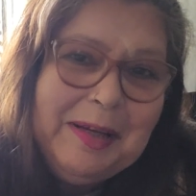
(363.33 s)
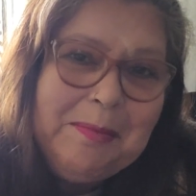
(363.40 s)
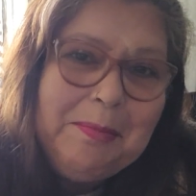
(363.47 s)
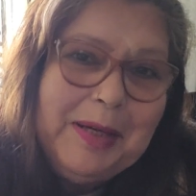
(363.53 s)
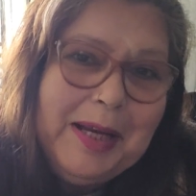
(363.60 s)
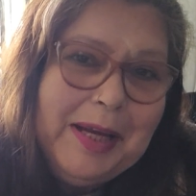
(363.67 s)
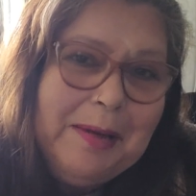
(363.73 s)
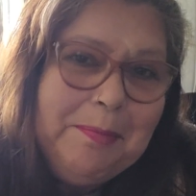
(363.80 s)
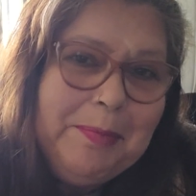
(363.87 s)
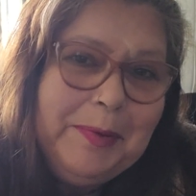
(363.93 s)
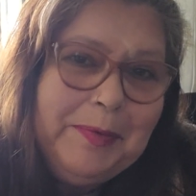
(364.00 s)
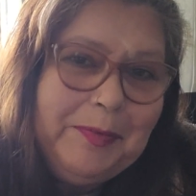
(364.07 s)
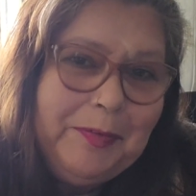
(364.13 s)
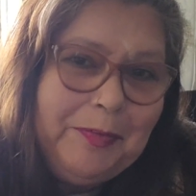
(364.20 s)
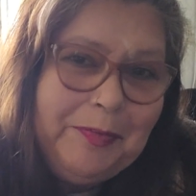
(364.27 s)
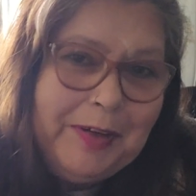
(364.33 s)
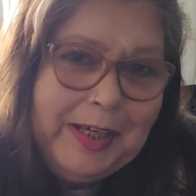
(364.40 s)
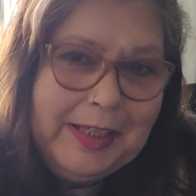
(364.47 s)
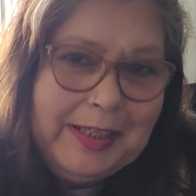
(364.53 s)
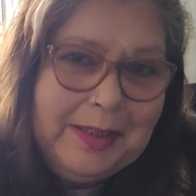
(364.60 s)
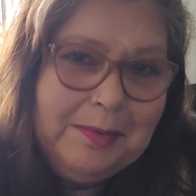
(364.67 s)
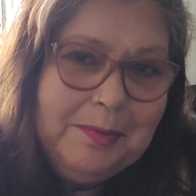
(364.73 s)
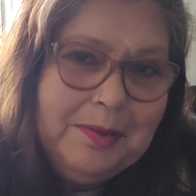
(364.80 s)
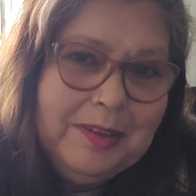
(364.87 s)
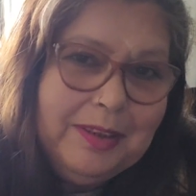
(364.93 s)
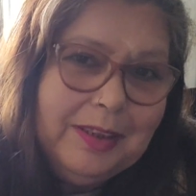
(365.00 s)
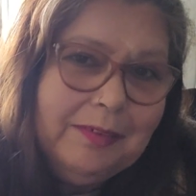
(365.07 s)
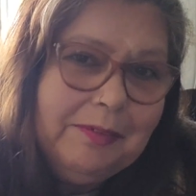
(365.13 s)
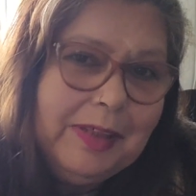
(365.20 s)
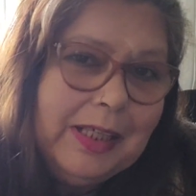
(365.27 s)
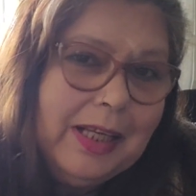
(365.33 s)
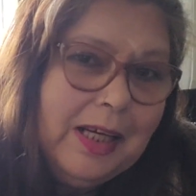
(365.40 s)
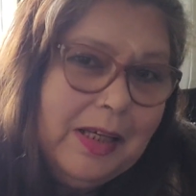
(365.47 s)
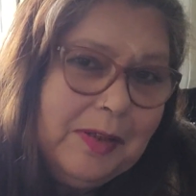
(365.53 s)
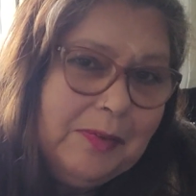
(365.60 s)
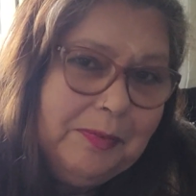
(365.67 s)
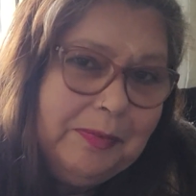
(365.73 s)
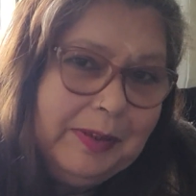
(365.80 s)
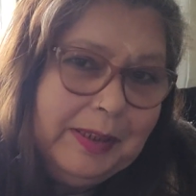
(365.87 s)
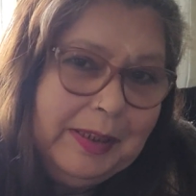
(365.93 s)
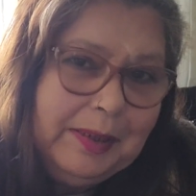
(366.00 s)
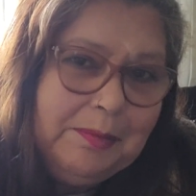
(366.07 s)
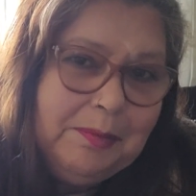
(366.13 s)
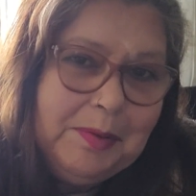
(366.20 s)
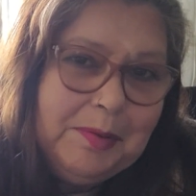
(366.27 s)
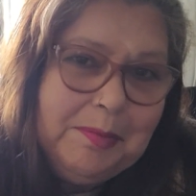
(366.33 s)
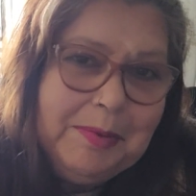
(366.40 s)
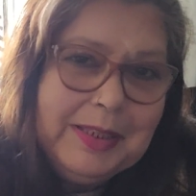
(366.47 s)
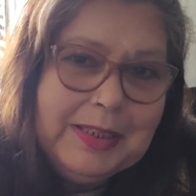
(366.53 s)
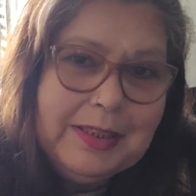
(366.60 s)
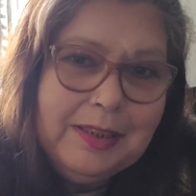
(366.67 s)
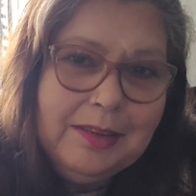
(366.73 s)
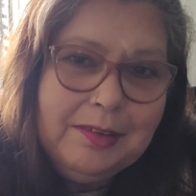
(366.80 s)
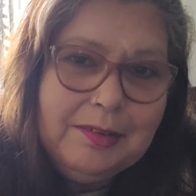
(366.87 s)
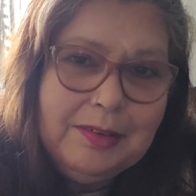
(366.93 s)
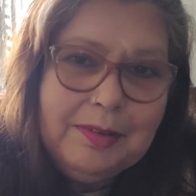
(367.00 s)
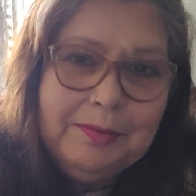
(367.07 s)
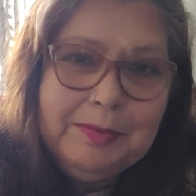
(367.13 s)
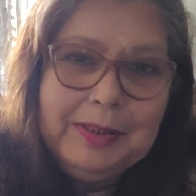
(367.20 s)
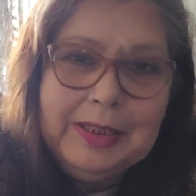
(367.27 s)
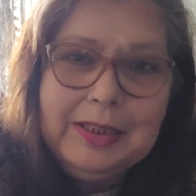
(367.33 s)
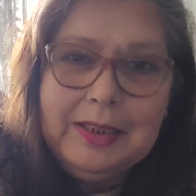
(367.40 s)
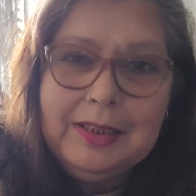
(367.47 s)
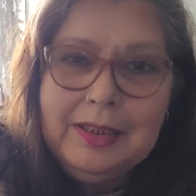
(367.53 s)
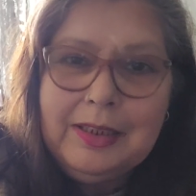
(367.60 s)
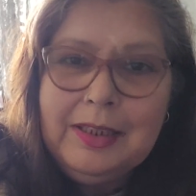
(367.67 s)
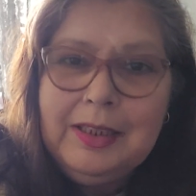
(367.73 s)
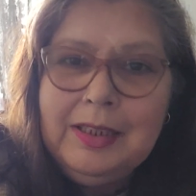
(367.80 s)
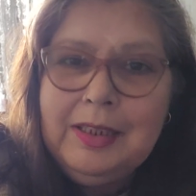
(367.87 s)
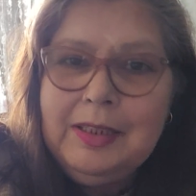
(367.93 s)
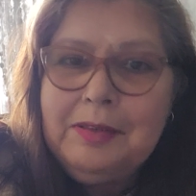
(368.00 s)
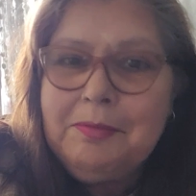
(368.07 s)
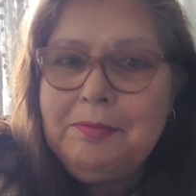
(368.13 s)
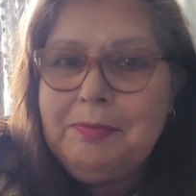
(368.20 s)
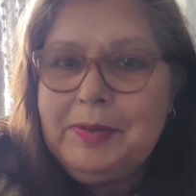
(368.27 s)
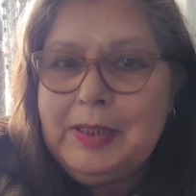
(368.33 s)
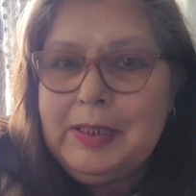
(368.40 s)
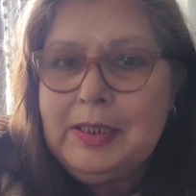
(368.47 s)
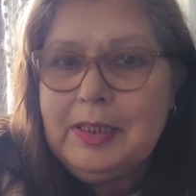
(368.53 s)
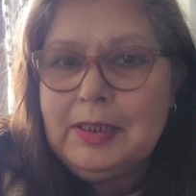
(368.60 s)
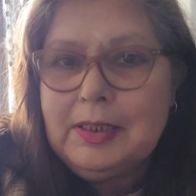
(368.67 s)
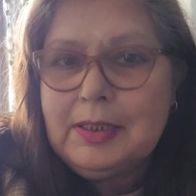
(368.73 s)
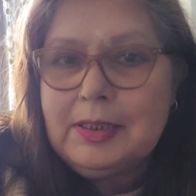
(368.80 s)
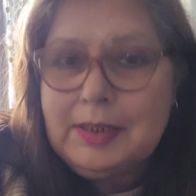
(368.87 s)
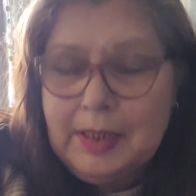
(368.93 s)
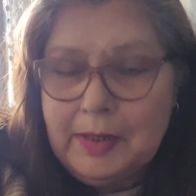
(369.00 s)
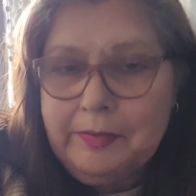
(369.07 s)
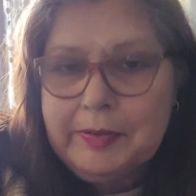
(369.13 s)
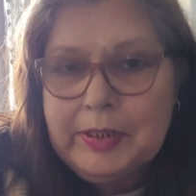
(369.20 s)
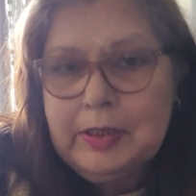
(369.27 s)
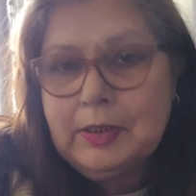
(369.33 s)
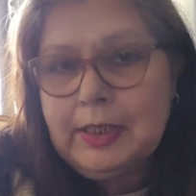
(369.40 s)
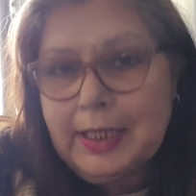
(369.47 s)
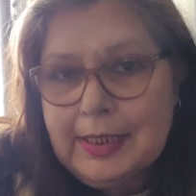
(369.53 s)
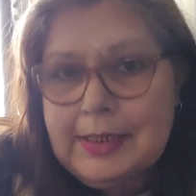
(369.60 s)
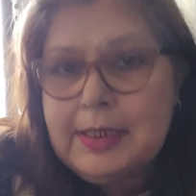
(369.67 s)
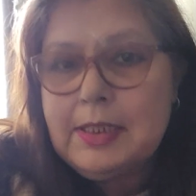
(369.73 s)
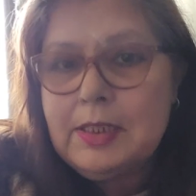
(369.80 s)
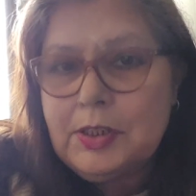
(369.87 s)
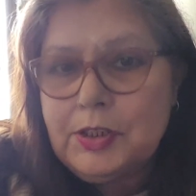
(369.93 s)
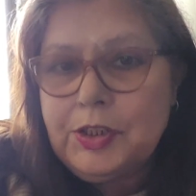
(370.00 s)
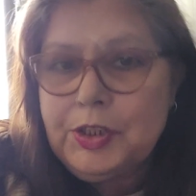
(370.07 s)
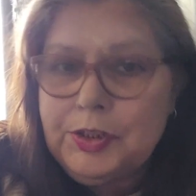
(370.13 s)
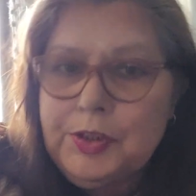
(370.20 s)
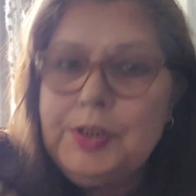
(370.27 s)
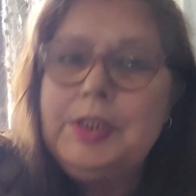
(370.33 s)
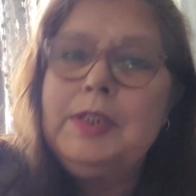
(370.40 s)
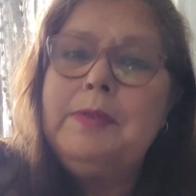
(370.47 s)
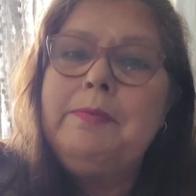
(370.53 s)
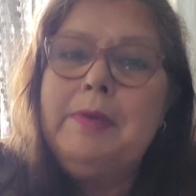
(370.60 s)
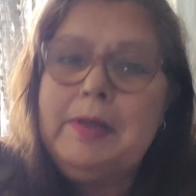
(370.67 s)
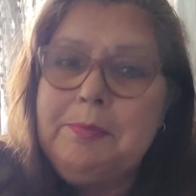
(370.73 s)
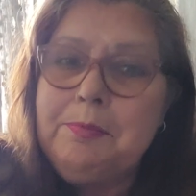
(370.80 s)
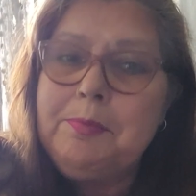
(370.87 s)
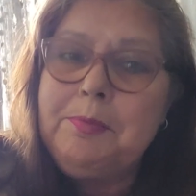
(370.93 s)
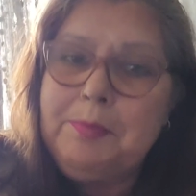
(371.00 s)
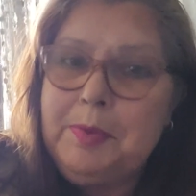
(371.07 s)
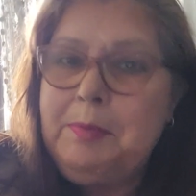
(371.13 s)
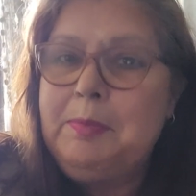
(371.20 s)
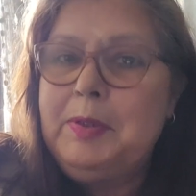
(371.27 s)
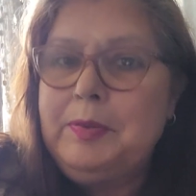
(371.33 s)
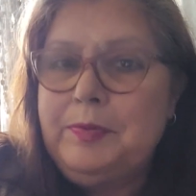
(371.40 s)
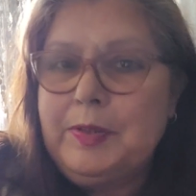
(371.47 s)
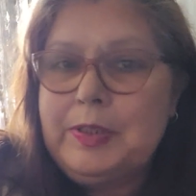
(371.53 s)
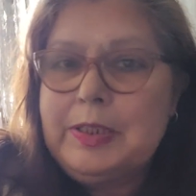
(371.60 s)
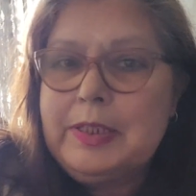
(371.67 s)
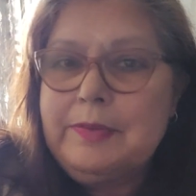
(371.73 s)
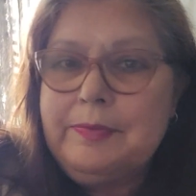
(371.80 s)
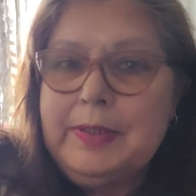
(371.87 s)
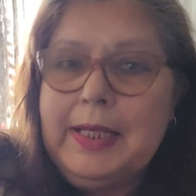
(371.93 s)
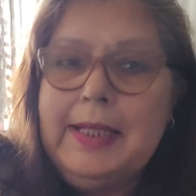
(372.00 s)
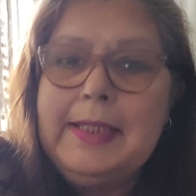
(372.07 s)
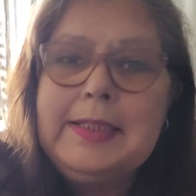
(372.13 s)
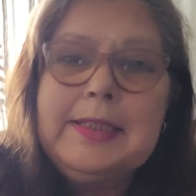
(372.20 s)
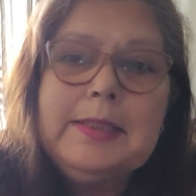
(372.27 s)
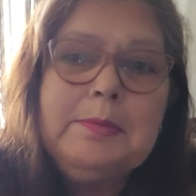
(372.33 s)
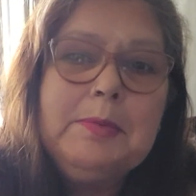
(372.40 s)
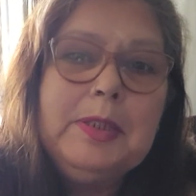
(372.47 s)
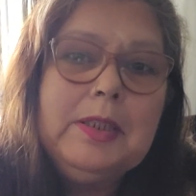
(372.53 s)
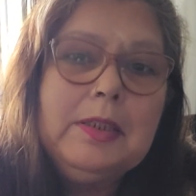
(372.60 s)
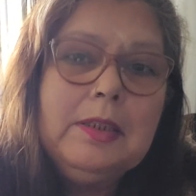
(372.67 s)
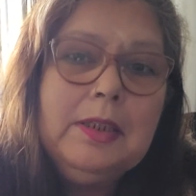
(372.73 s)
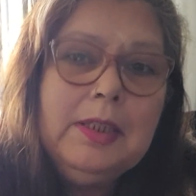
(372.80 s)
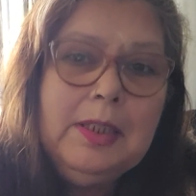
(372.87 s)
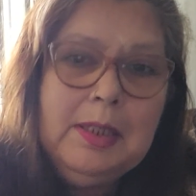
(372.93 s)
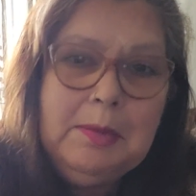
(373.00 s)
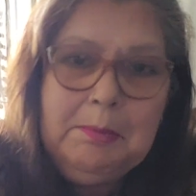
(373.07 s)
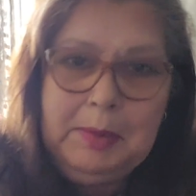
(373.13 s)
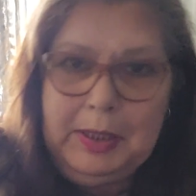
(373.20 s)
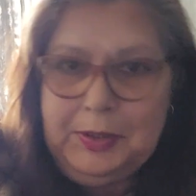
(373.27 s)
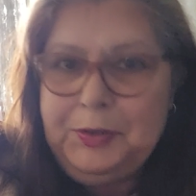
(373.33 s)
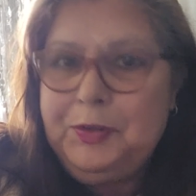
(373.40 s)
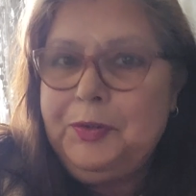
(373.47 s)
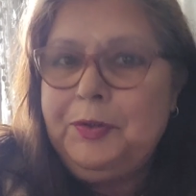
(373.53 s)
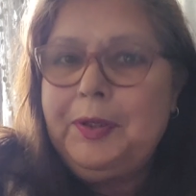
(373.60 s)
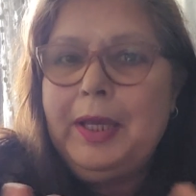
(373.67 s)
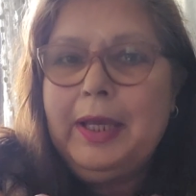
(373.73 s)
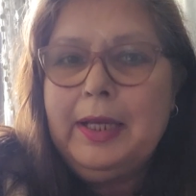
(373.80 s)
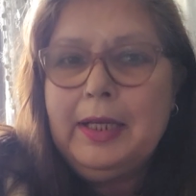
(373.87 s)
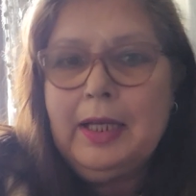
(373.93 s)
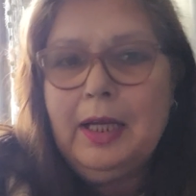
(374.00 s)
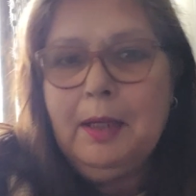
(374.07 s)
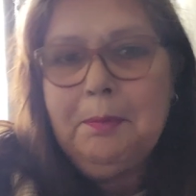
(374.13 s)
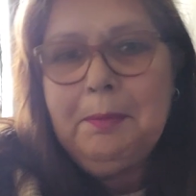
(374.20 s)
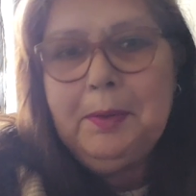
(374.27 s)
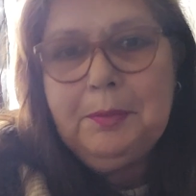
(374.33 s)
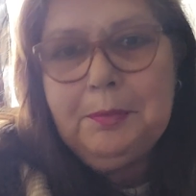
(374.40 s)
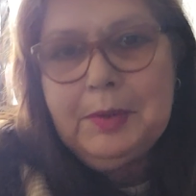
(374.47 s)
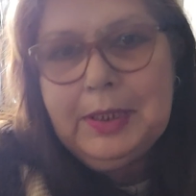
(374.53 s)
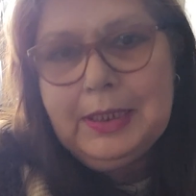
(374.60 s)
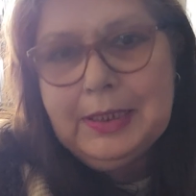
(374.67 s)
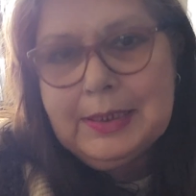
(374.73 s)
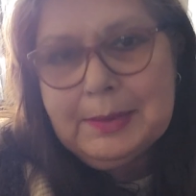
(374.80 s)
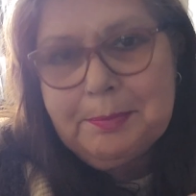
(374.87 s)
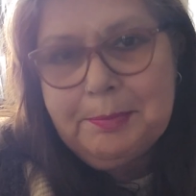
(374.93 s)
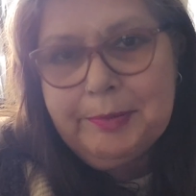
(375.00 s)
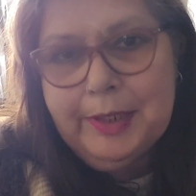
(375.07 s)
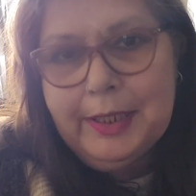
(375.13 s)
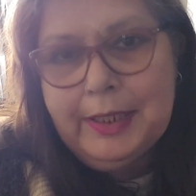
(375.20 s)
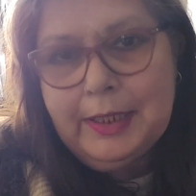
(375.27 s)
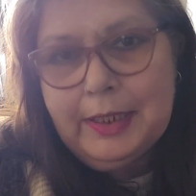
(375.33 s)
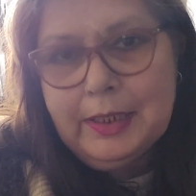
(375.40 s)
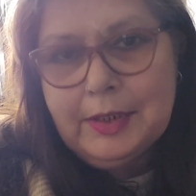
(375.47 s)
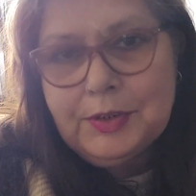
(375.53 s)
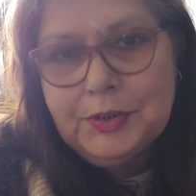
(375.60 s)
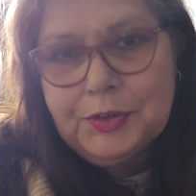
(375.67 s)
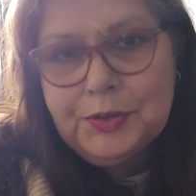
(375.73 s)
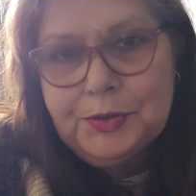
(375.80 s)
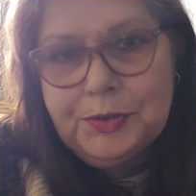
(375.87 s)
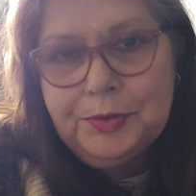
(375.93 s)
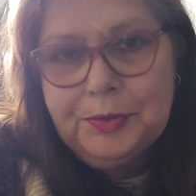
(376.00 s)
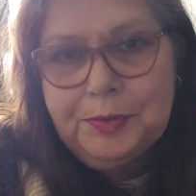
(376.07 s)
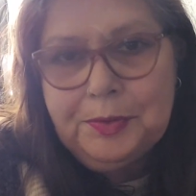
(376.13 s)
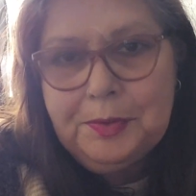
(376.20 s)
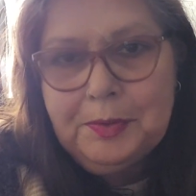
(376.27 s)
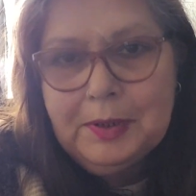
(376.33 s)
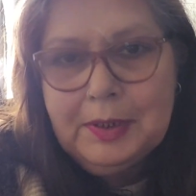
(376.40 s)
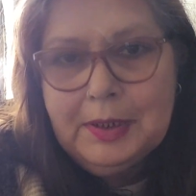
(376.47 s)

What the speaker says: but it'll be the final one, and then hopefully we'll be told that the cervical cancer is cured, and then we move on to the next one. But I do get a couple of weeks break to